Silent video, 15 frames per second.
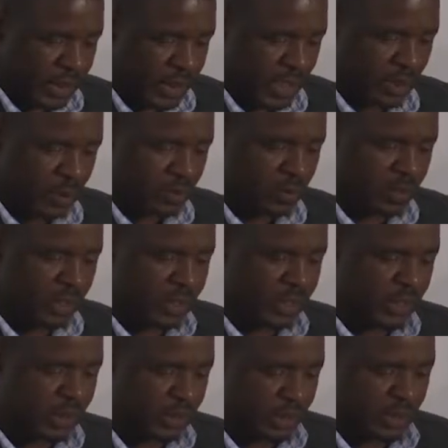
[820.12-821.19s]
I will
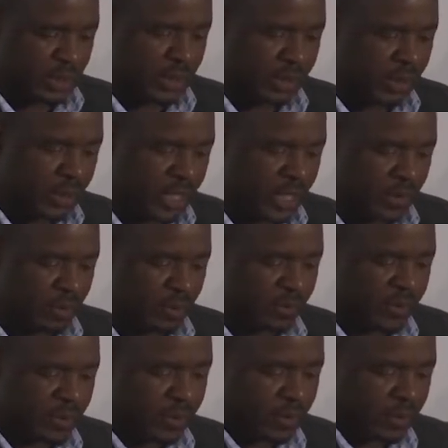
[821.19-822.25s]
mention
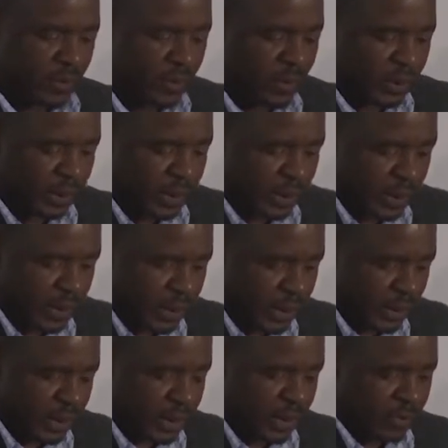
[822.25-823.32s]
now,
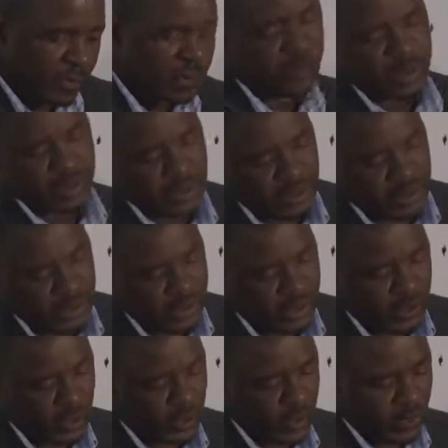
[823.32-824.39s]
in
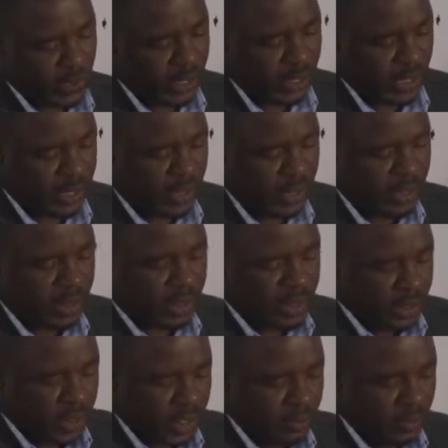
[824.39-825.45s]
relation to another
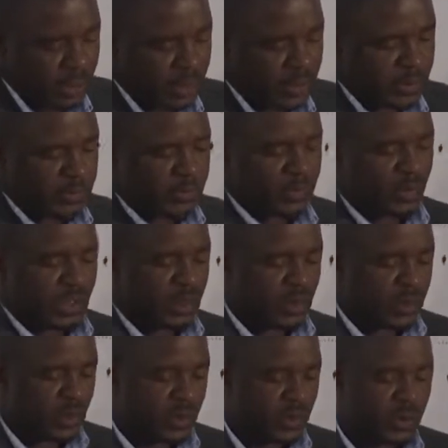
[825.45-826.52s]
element, it
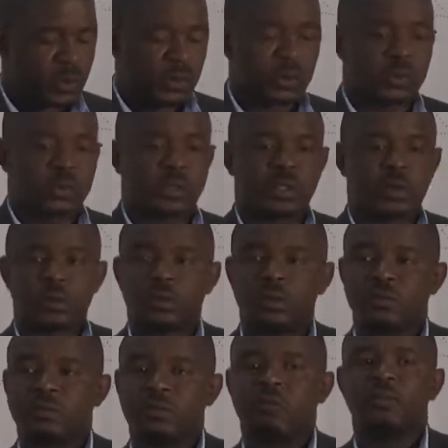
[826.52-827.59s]
was also the role
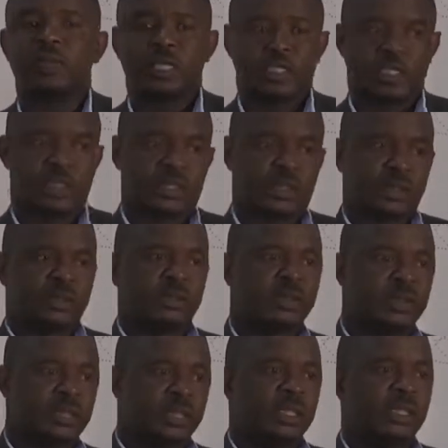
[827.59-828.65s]
of the French
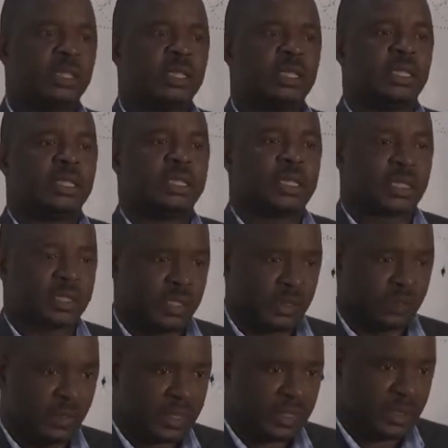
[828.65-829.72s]
in
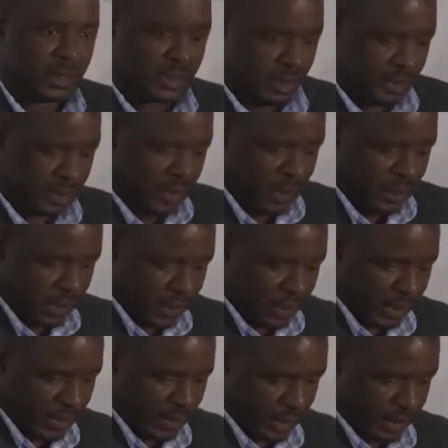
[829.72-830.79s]
sanctions busting
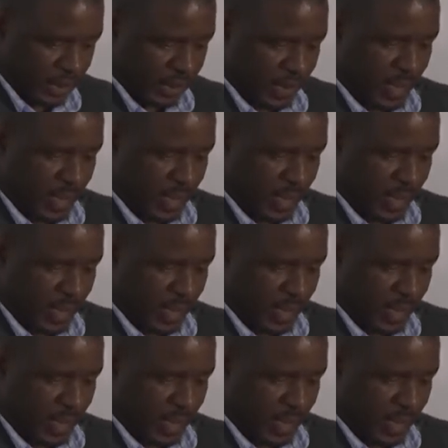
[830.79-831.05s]
that